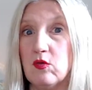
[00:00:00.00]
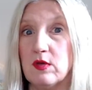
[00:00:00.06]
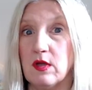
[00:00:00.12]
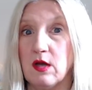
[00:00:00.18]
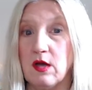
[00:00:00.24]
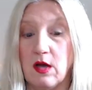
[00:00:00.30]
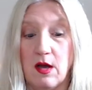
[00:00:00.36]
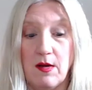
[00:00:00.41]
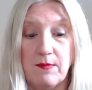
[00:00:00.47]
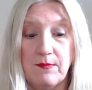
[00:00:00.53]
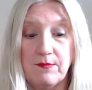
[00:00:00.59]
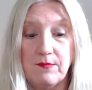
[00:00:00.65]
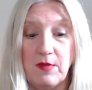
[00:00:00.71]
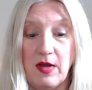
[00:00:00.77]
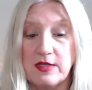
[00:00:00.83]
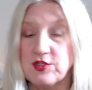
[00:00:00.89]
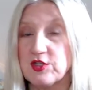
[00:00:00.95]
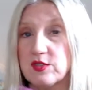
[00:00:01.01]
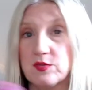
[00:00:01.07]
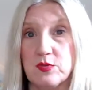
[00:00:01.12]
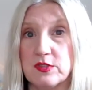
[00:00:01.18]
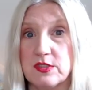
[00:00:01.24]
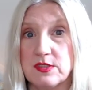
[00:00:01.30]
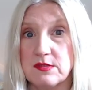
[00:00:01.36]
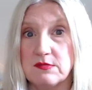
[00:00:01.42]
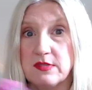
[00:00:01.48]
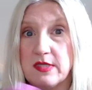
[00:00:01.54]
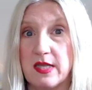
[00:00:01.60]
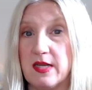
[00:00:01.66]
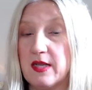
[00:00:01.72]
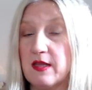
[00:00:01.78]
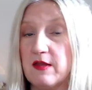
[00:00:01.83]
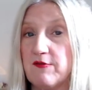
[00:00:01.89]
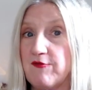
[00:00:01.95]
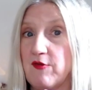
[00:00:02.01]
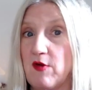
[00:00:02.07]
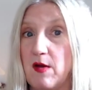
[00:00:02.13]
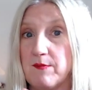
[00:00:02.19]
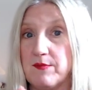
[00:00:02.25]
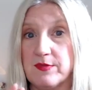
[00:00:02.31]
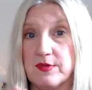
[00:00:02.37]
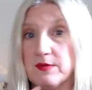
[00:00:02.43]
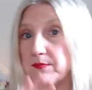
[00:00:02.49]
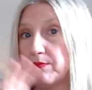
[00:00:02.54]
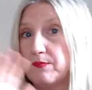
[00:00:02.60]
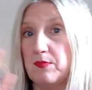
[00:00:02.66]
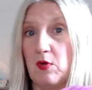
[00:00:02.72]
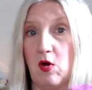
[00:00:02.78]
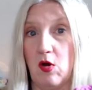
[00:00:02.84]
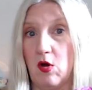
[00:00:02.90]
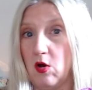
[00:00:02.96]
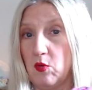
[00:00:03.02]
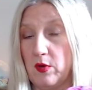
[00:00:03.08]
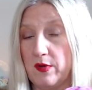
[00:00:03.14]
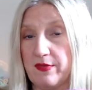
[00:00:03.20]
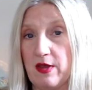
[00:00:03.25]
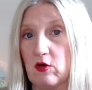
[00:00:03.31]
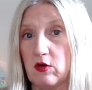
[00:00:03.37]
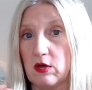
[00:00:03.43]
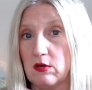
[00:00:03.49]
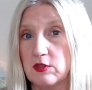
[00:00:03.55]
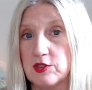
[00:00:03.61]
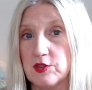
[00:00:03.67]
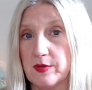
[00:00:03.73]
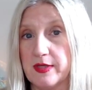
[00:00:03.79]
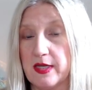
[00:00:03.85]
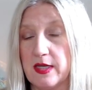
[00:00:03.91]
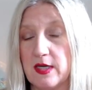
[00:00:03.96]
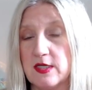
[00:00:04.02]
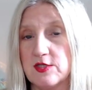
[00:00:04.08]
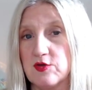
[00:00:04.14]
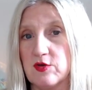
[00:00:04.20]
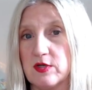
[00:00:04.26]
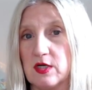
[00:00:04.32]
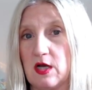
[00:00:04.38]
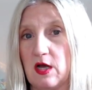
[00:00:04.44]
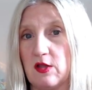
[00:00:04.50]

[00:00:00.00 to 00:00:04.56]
um, I just was knitting from the ball without doing any sort of color